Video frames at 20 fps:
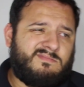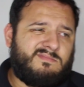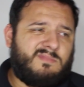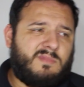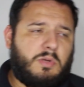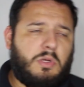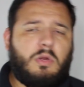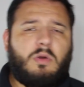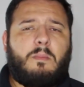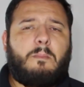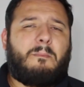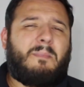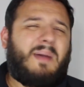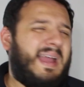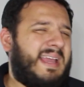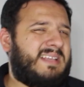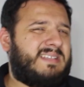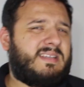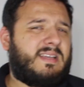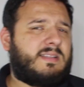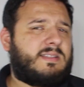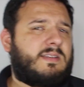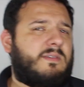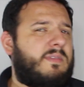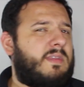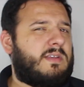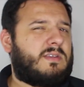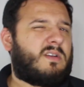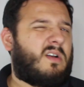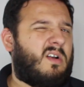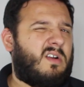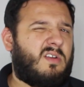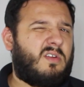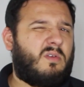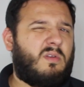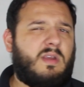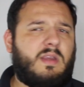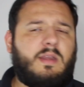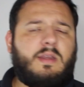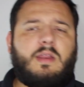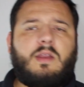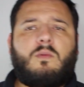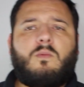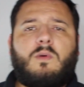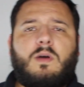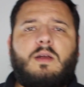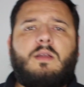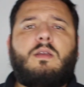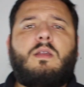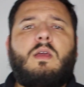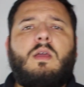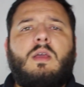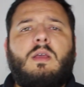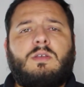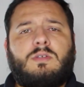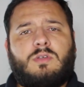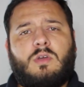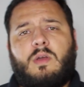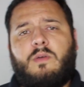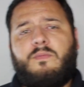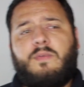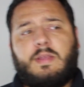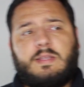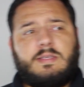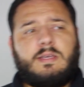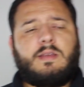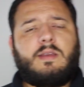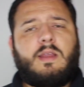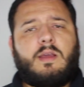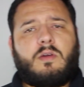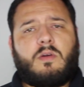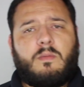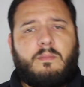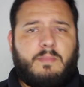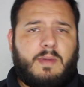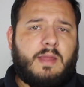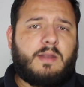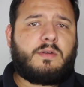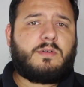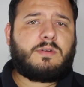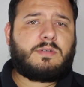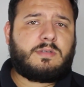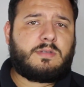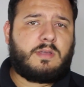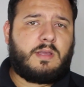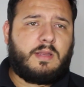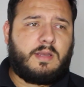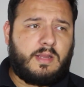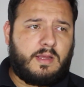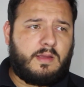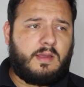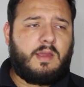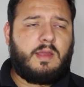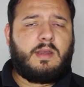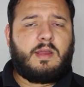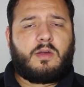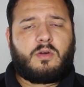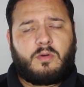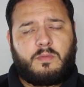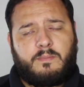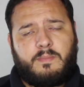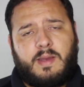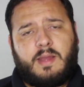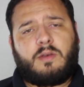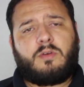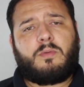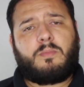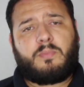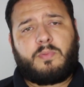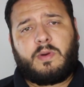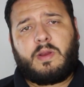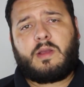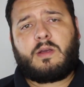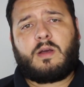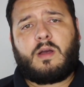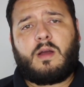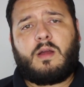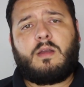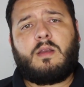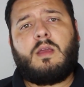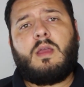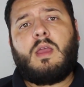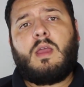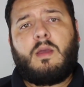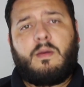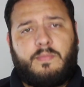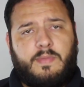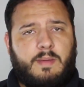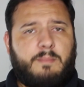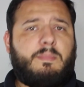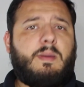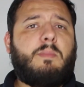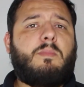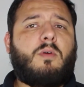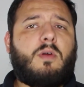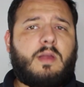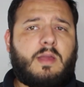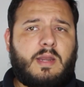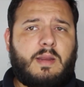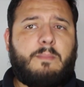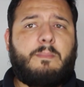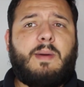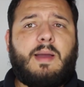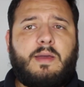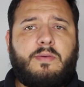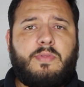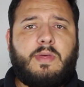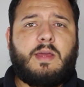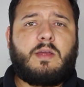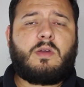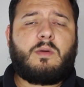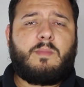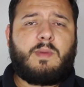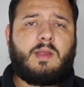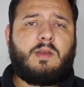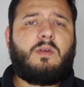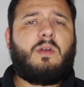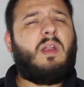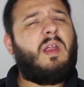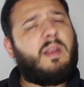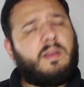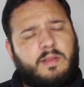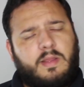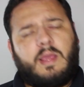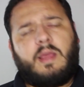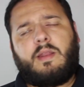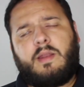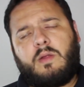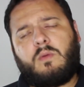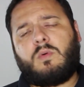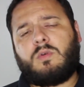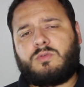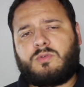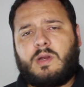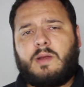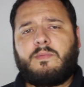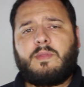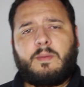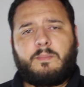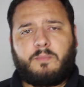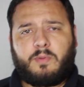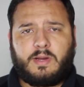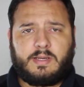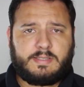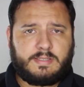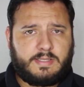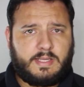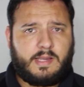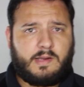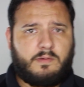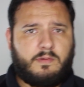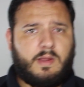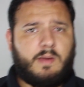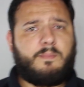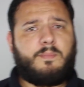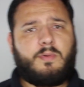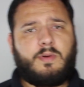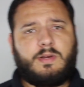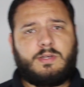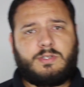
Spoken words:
you don't buy sets of this card, you only need one. So if it's in the commanders, in a commander pre-con, then people are gonna buy that commander, and it will drive that price down, I'm pretty